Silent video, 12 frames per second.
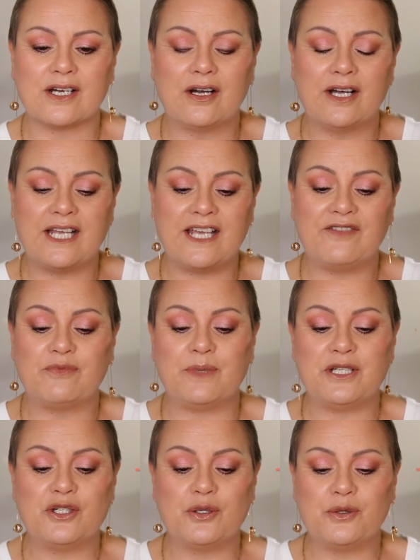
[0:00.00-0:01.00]
I have
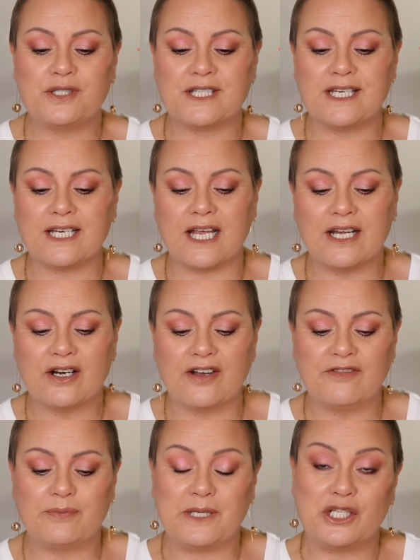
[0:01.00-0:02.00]
been using, and
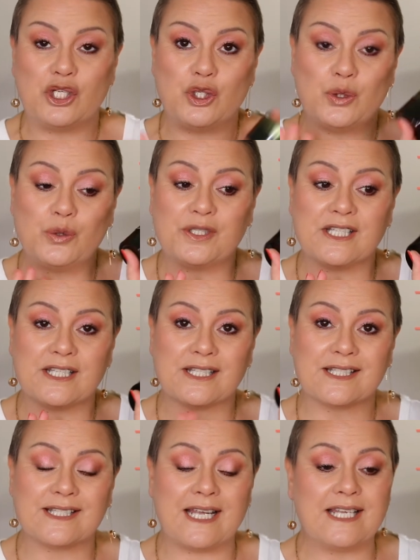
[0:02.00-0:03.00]
I've been using this